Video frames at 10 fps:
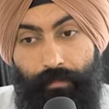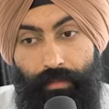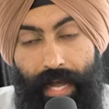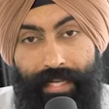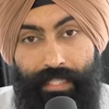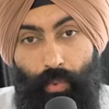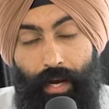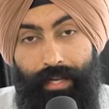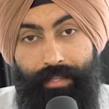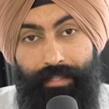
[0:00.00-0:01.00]
That's
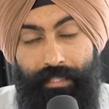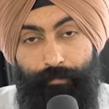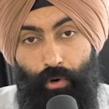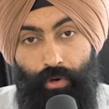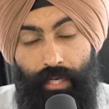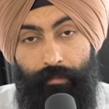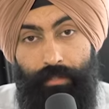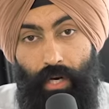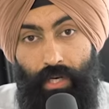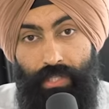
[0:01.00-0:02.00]
why these
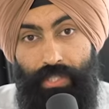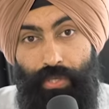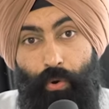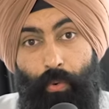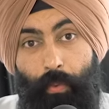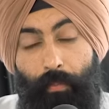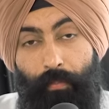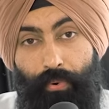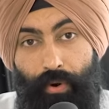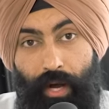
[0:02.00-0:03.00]
programs are so
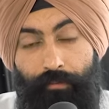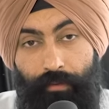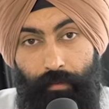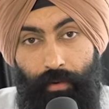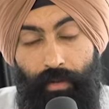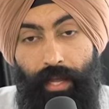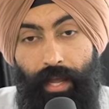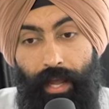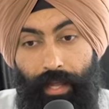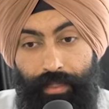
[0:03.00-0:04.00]
profitable.
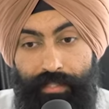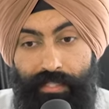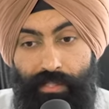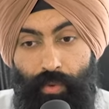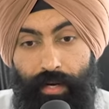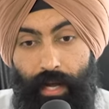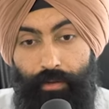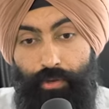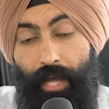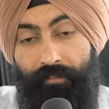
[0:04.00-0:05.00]
And this is where now
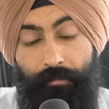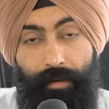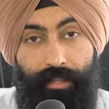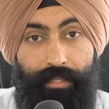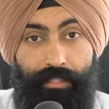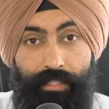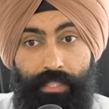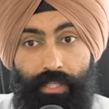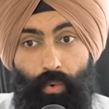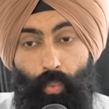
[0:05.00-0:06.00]
you have to make that
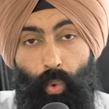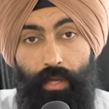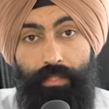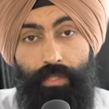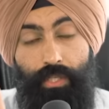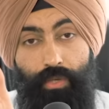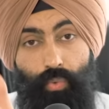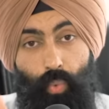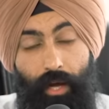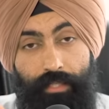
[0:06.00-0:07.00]
decision. What do you
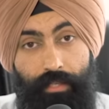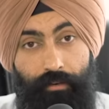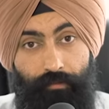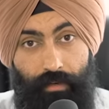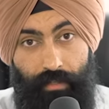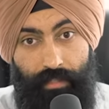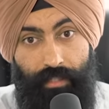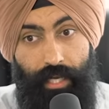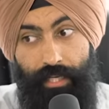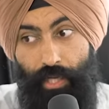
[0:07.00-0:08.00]
want
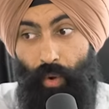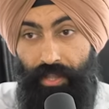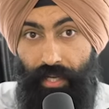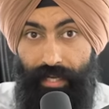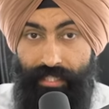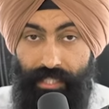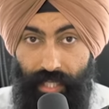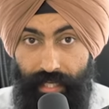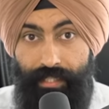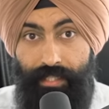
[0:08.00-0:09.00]
first? Do you want the nice
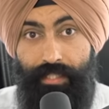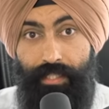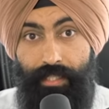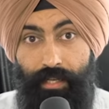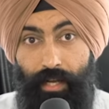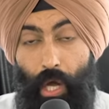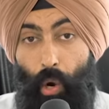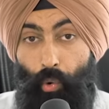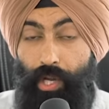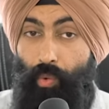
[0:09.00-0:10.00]
things,
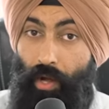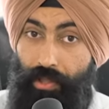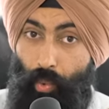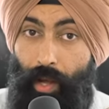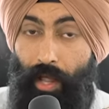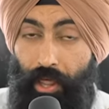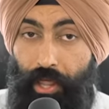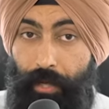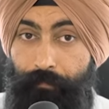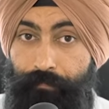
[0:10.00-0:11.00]
or do you want the wealth?